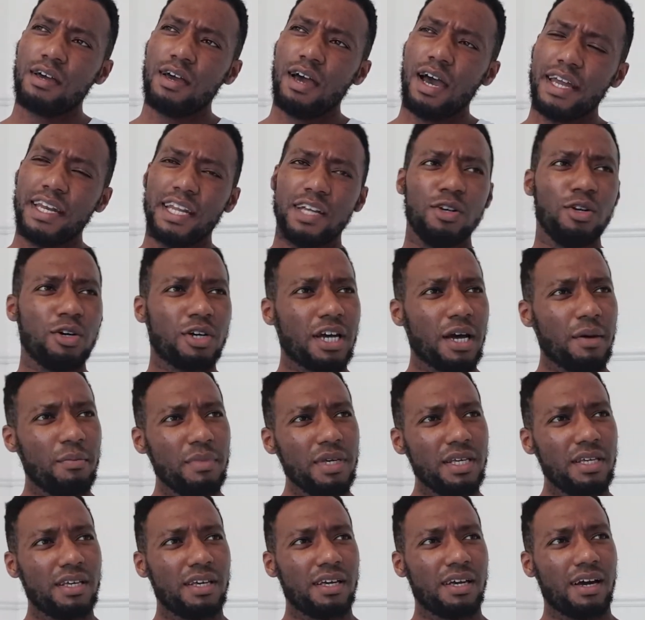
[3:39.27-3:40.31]
And then look at
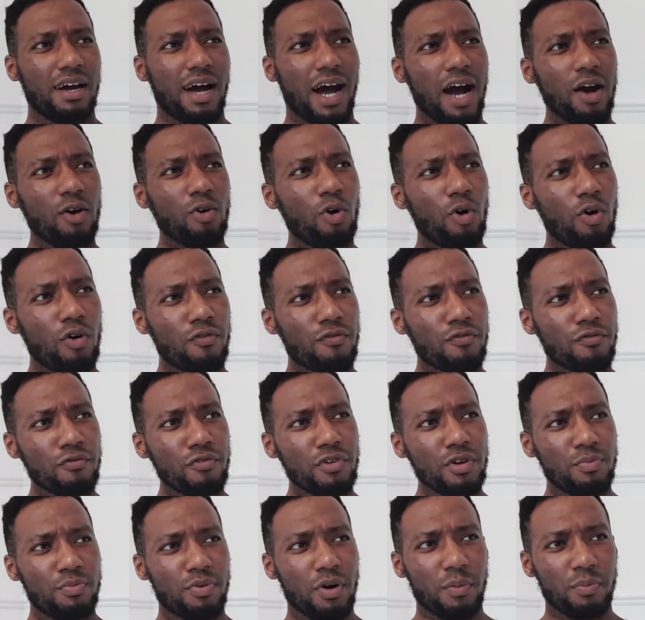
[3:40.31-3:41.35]
me, I've got
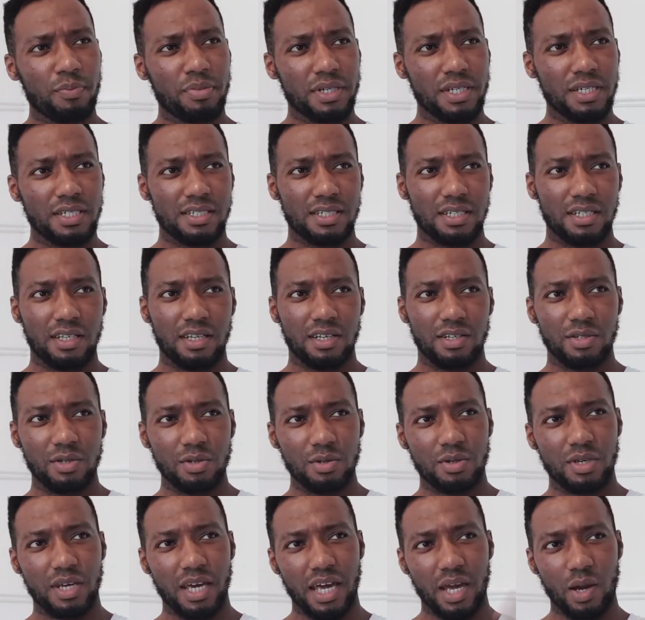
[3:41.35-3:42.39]
three properties in
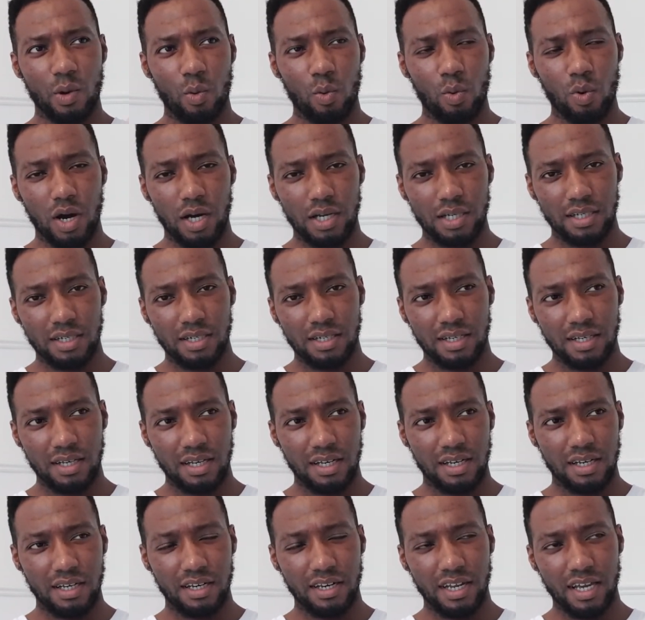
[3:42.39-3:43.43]
the UK, one
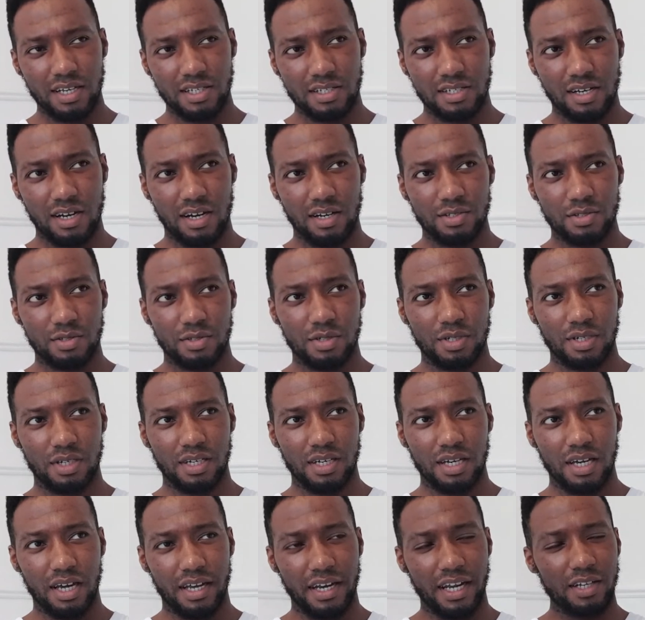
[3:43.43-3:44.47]
in the next country,
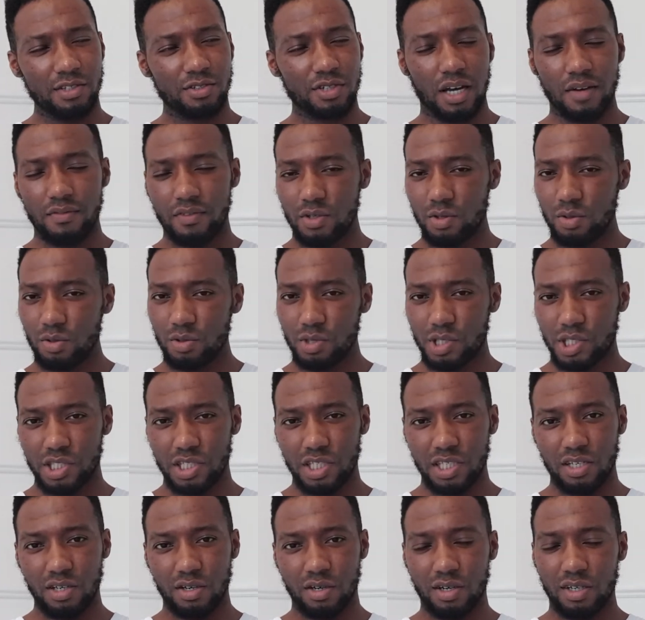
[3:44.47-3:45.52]
and I drive a little
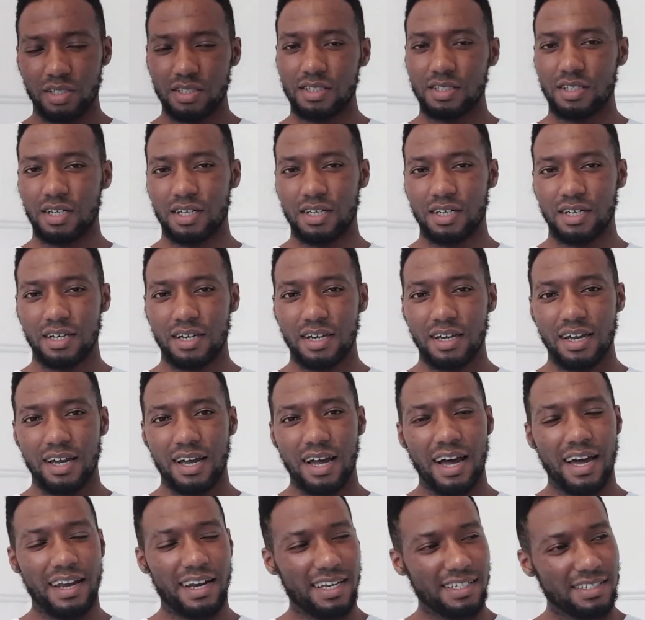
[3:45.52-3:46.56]
shitty Honda.
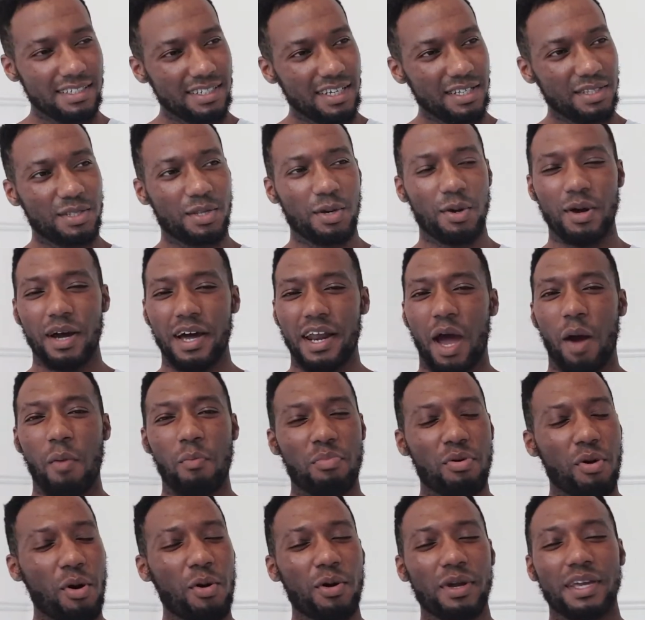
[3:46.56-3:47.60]
And I said to her, and I
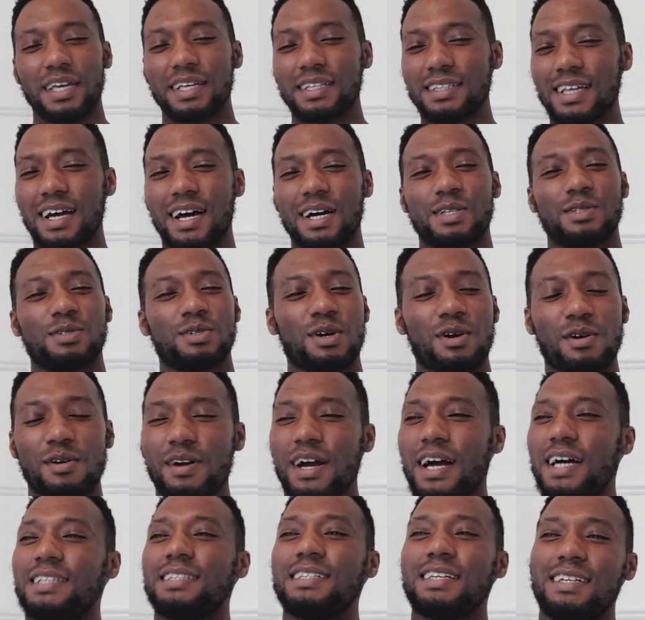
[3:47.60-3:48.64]
broke it down to her
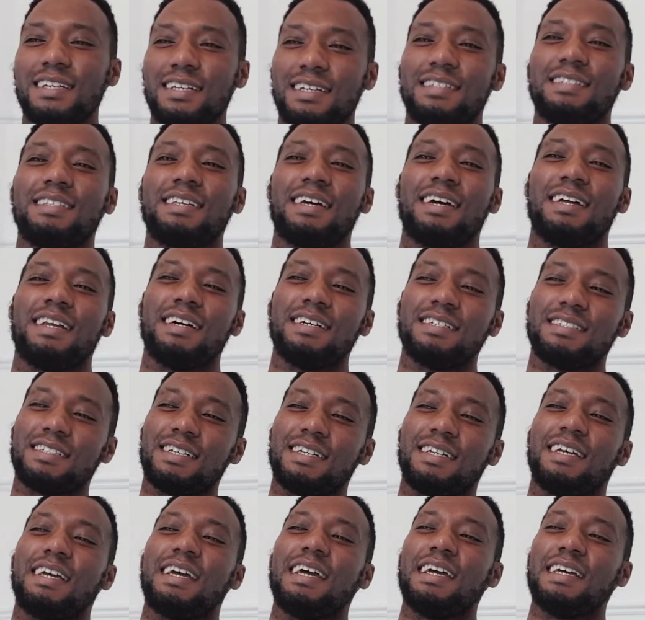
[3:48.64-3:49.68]
right then and there, and I
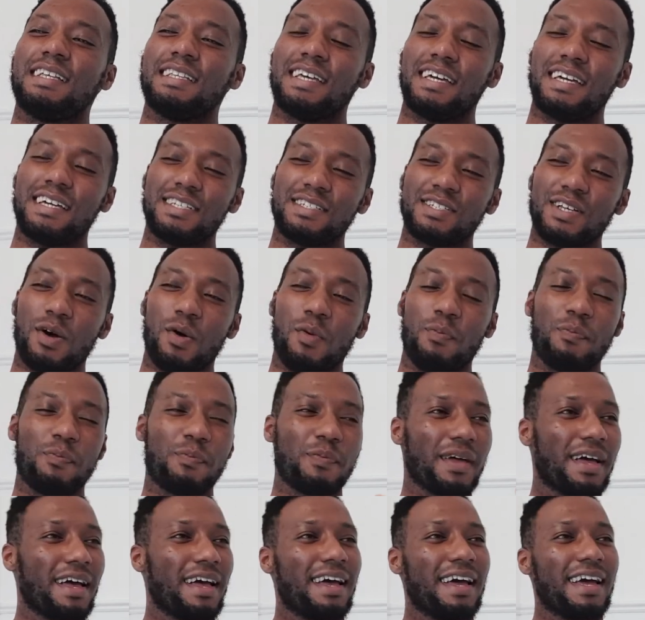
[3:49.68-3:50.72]
said, there is a
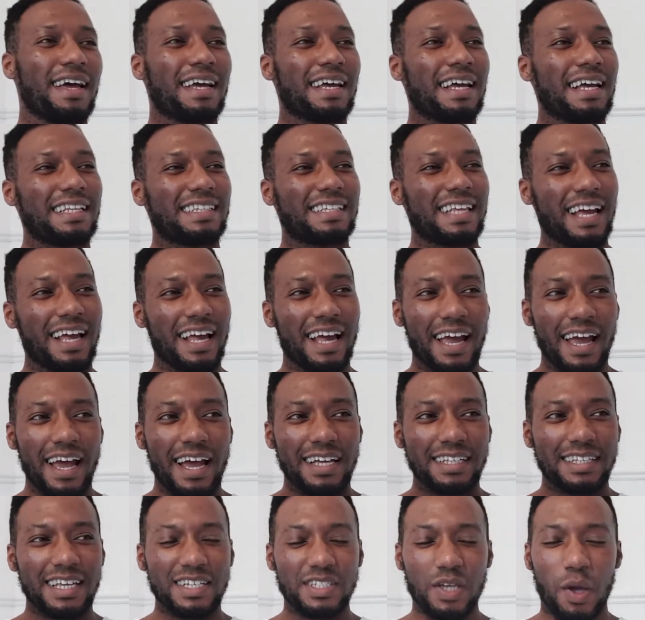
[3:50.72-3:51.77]
there,
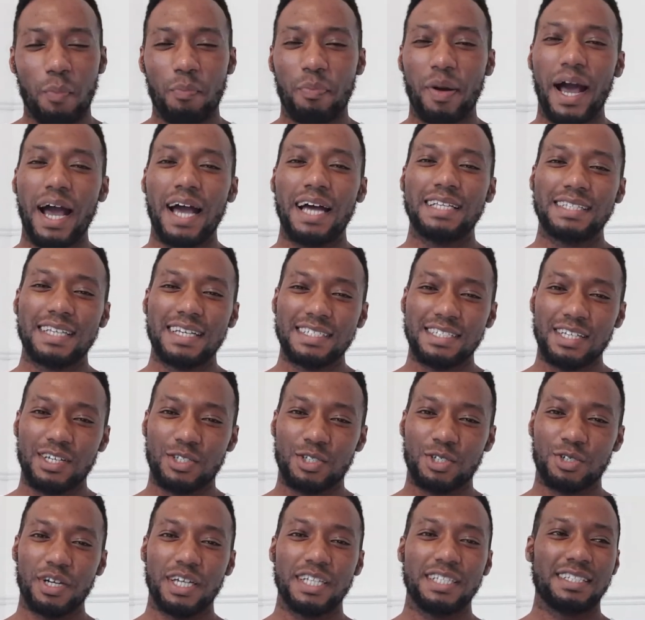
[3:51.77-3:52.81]
there's a pattern, there's a
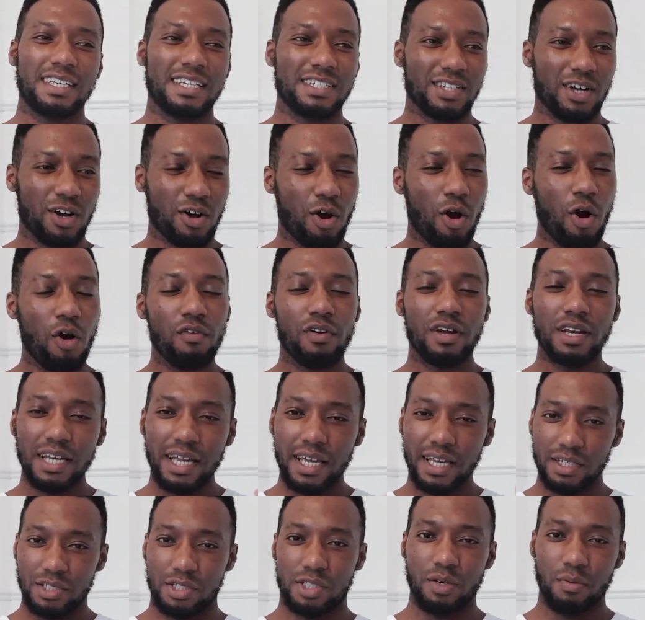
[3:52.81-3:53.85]
trend, there's a
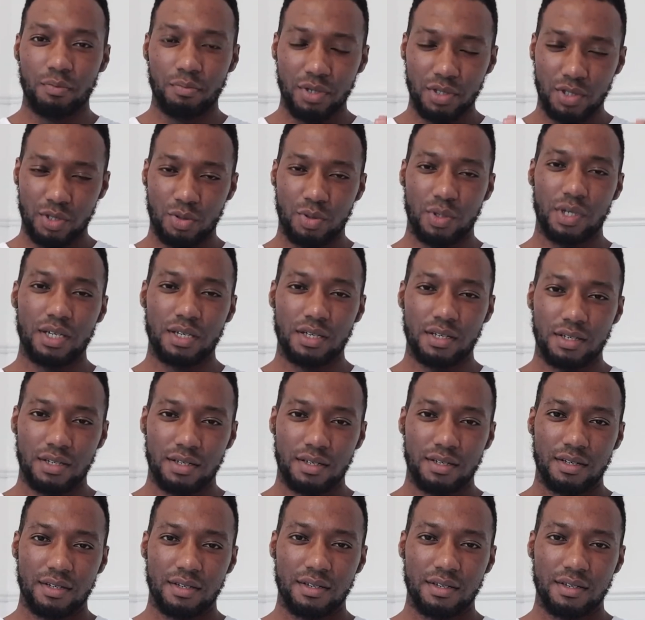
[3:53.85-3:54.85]
correlation between